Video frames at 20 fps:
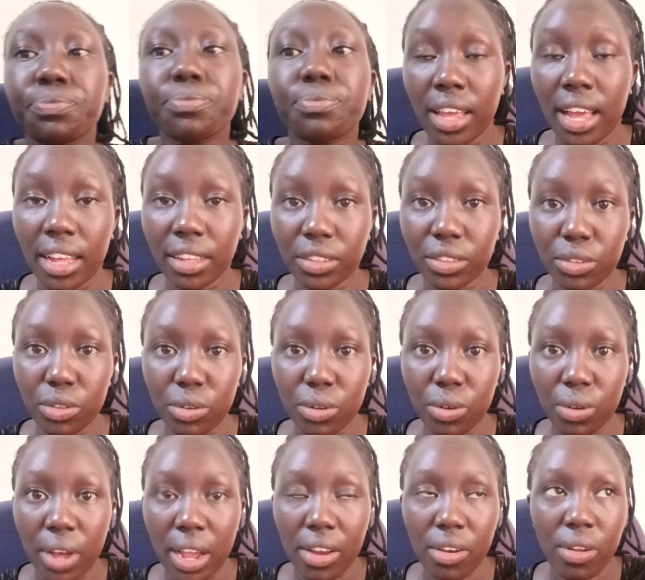Yeah,
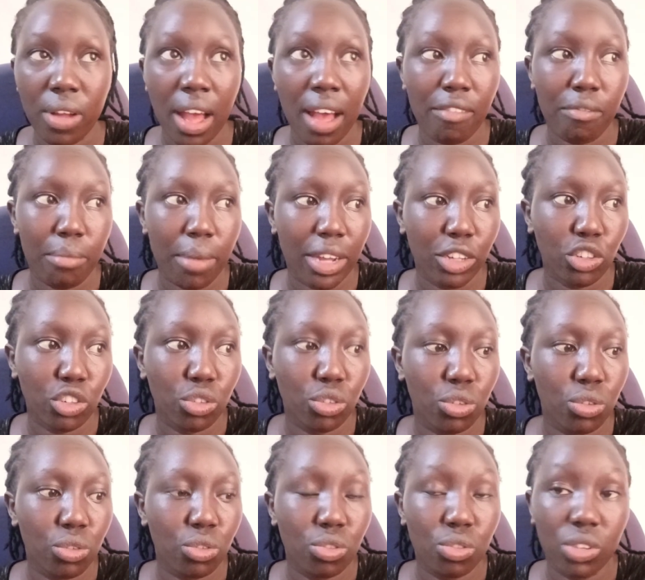so I don't have much
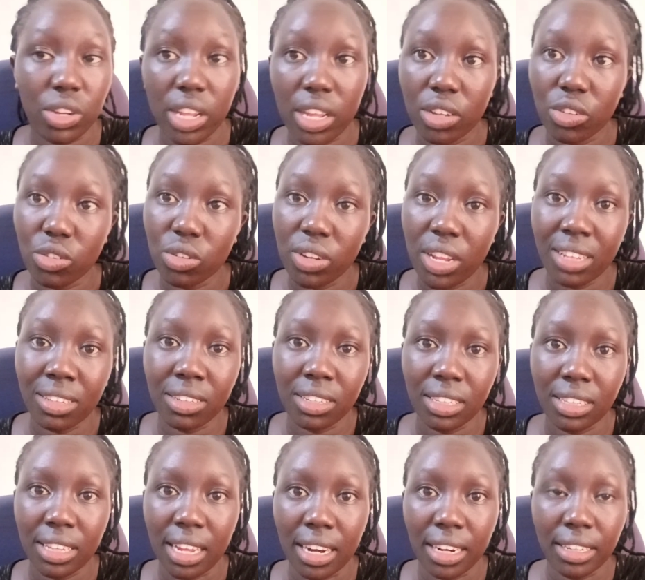to do today. Today is
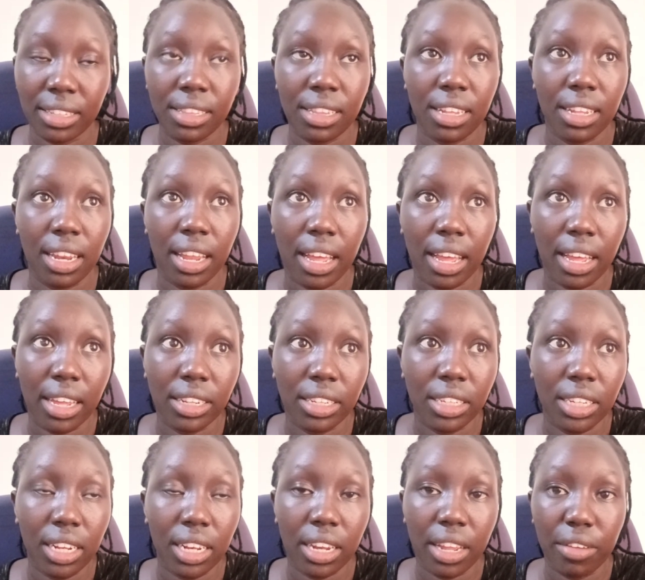just a resting day and
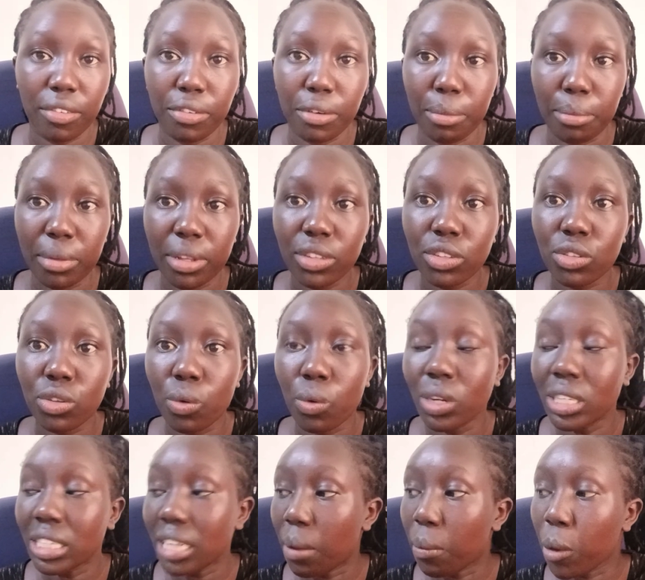chill day for me. So
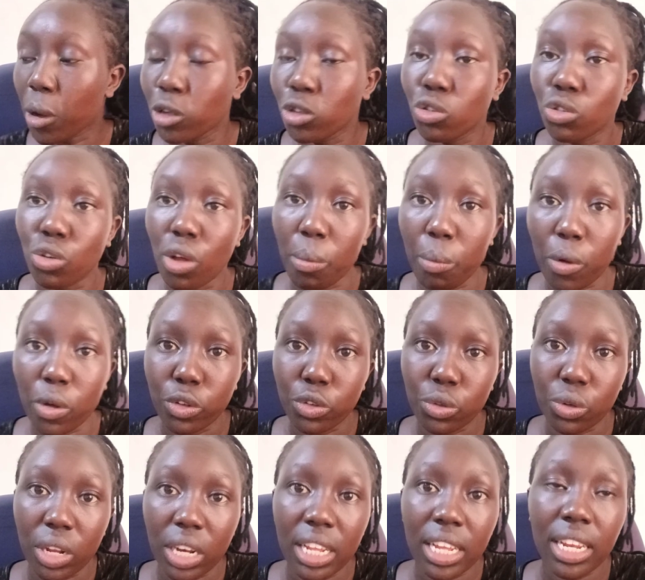what I'm going to do, I'm going
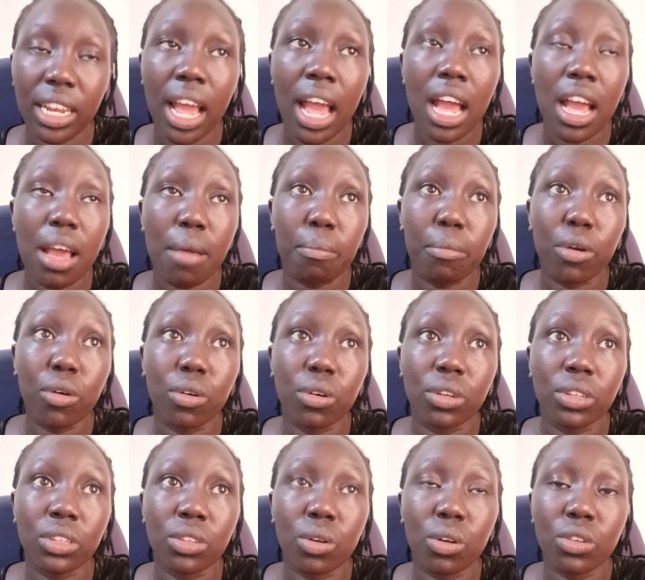to clean,
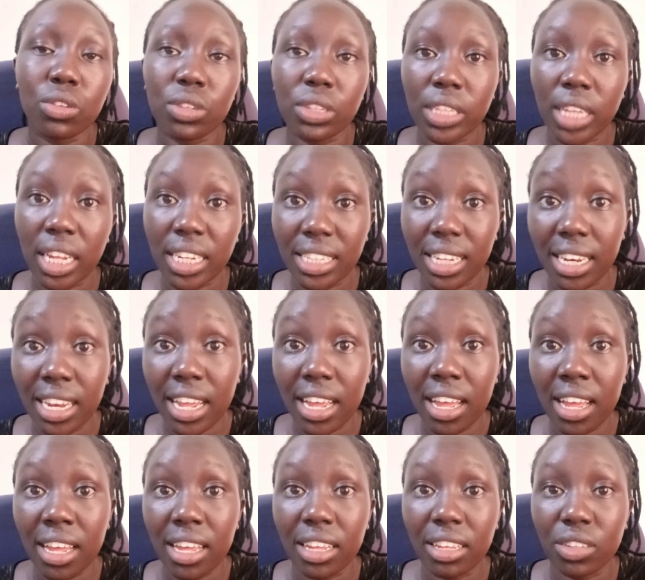because also
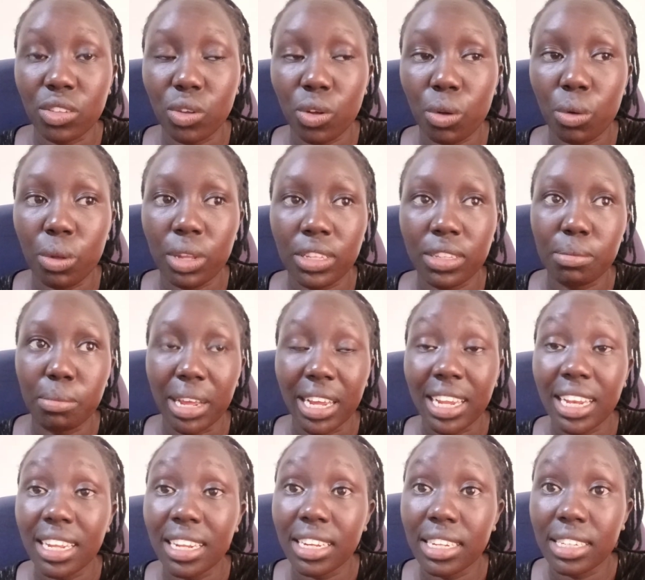Saturday is always my
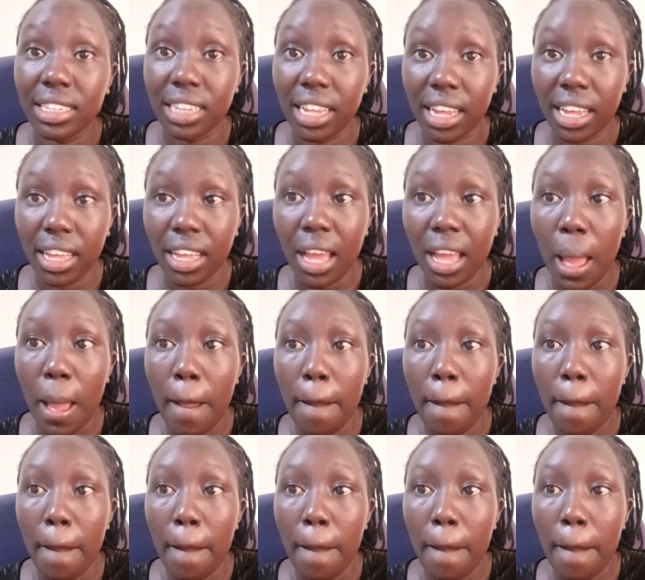cleaning day.